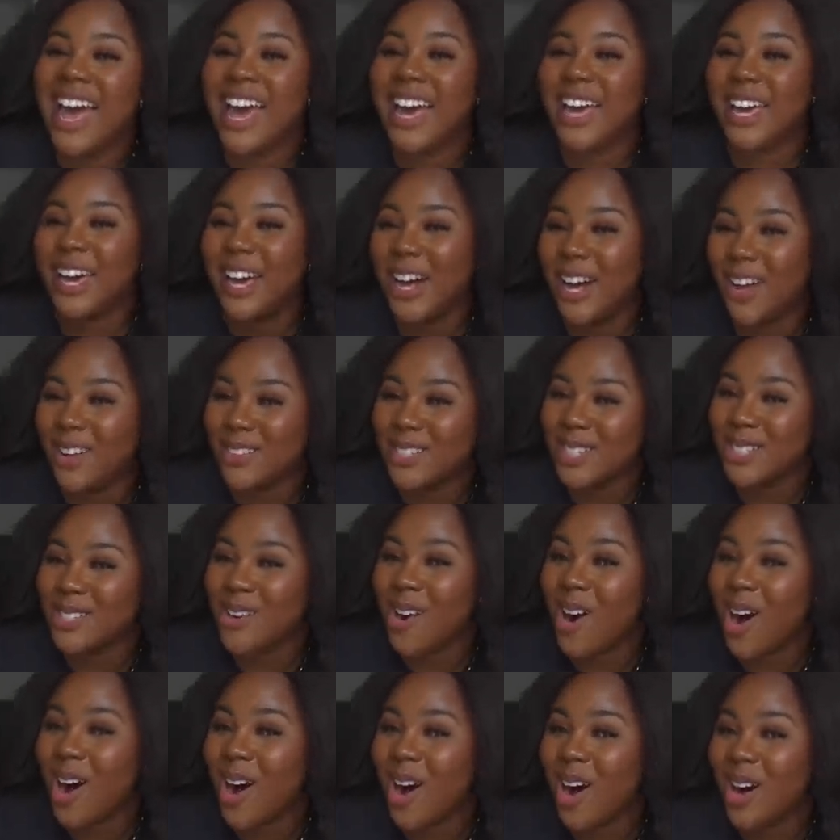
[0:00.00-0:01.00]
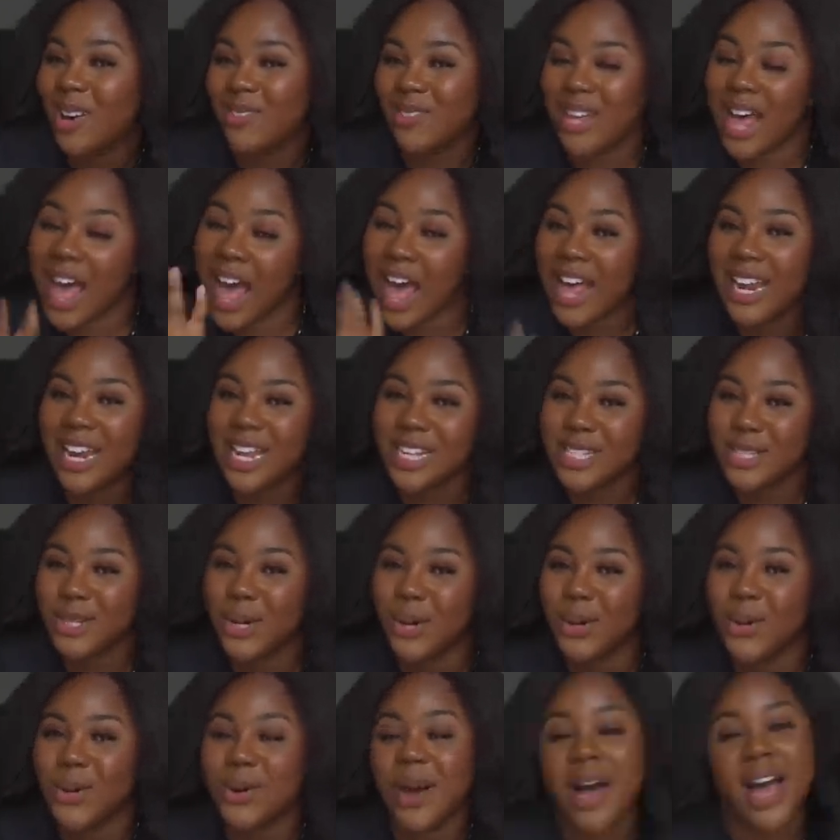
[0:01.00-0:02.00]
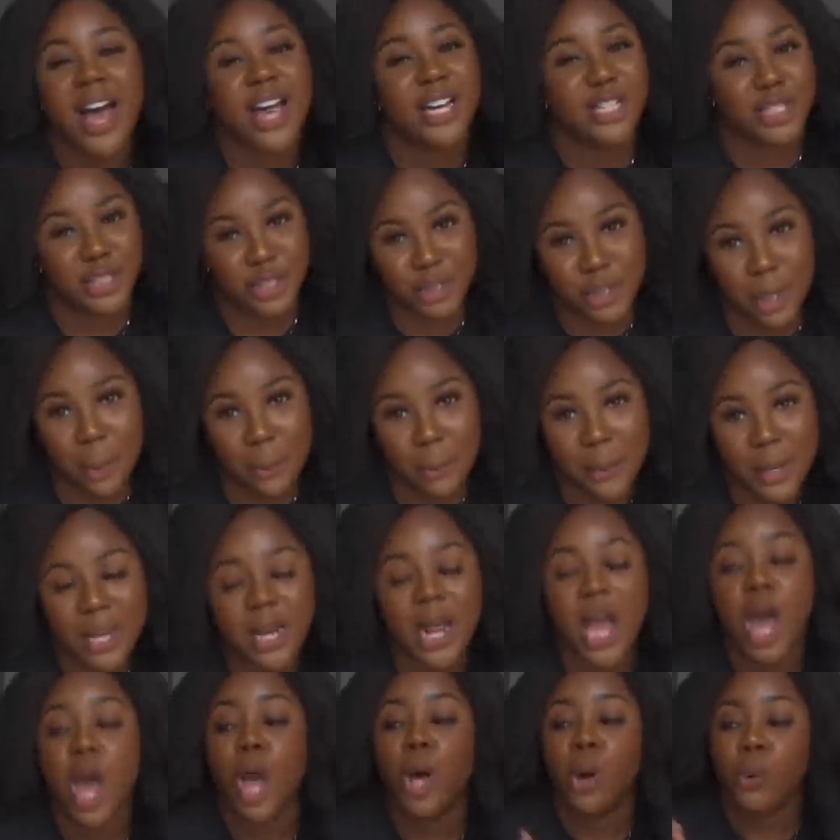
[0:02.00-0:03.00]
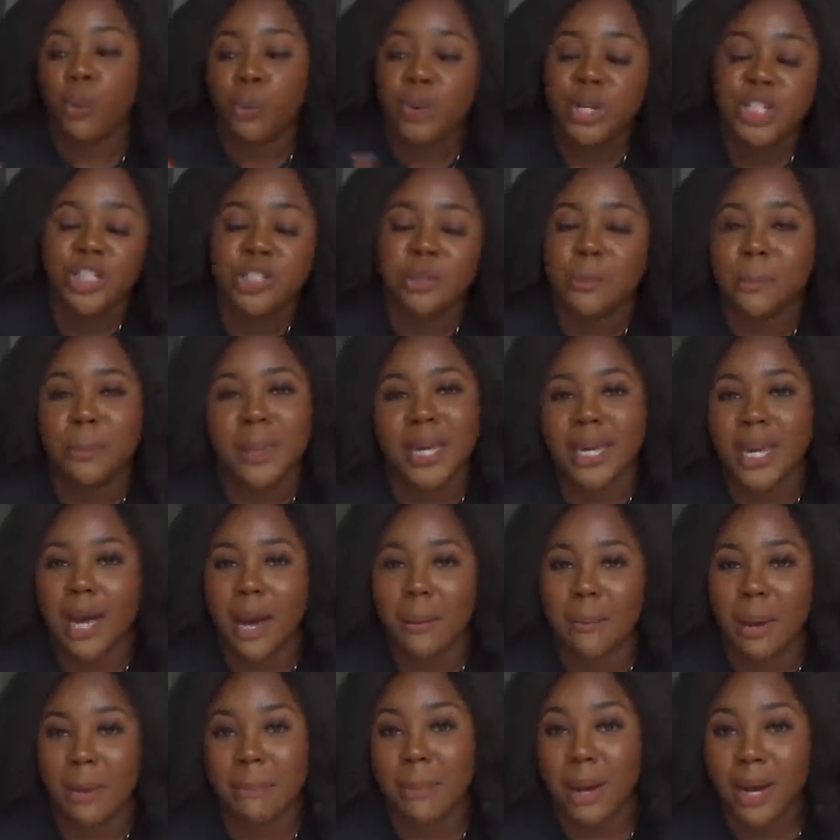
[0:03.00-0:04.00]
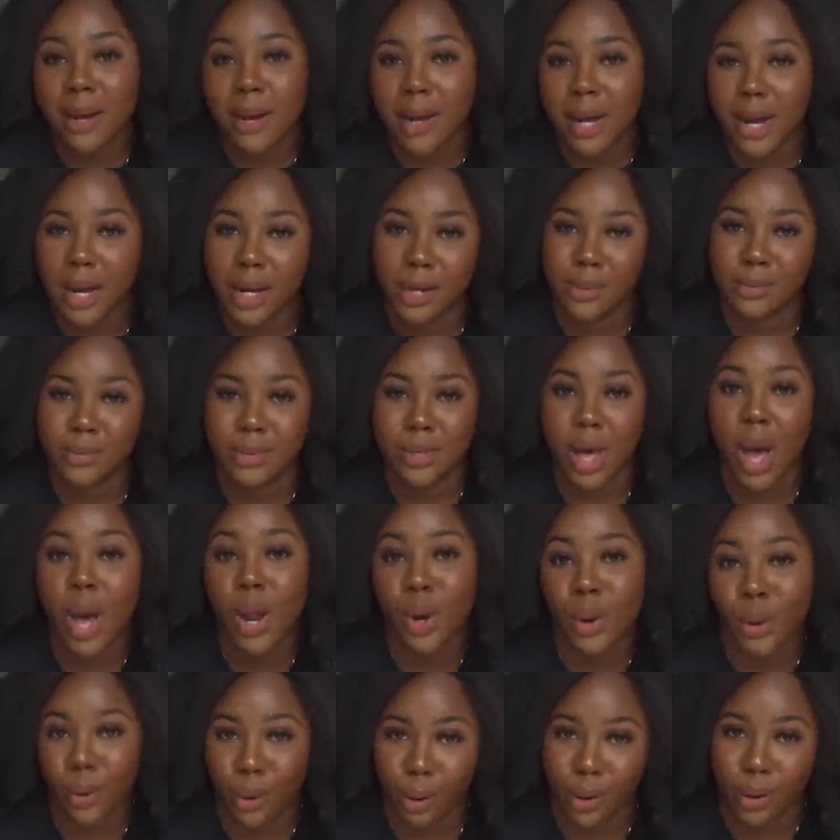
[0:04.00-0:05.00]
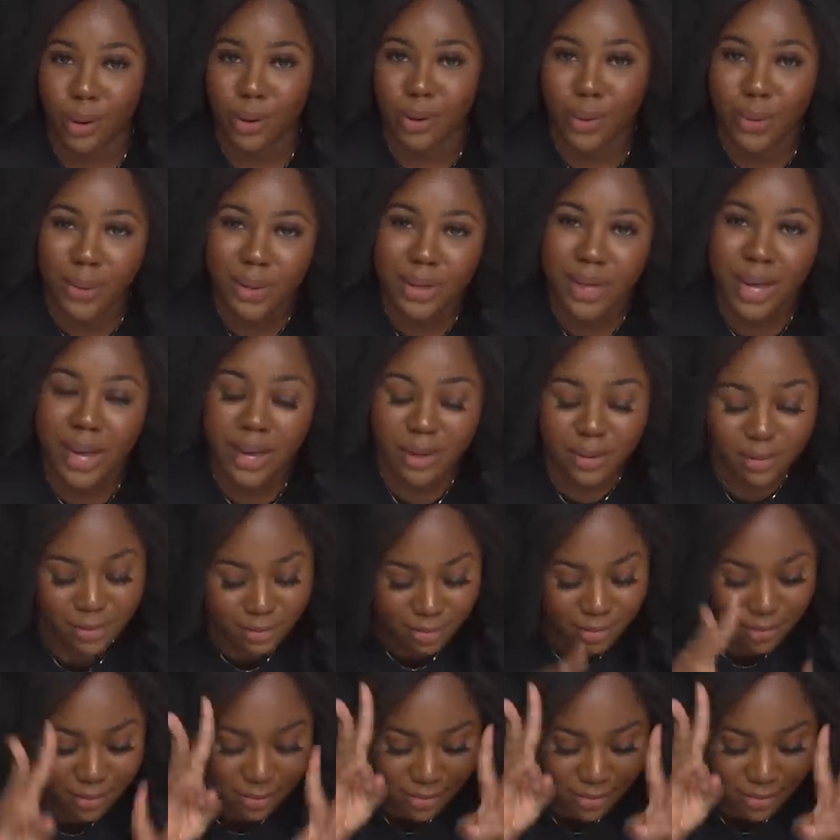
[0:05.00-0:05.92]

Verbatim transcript: yeah, so um, let's go shopping. Wish me and my bank account luck, okay?